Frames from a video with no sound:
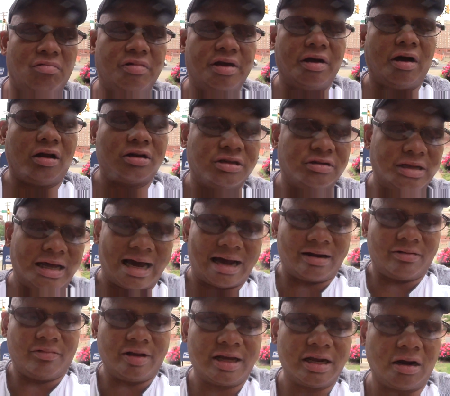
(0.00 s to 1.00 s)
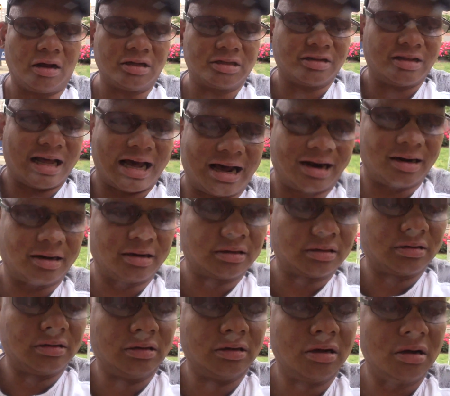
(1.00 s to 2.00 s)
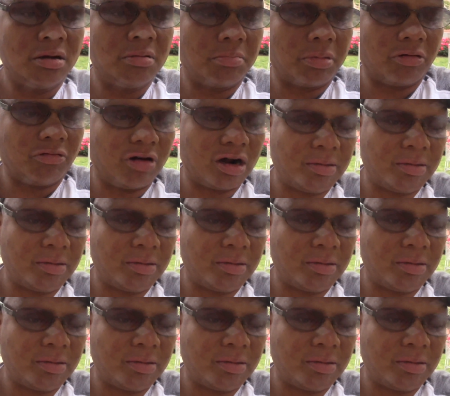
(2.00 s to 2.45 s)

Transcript: We all do that. We can all do that. But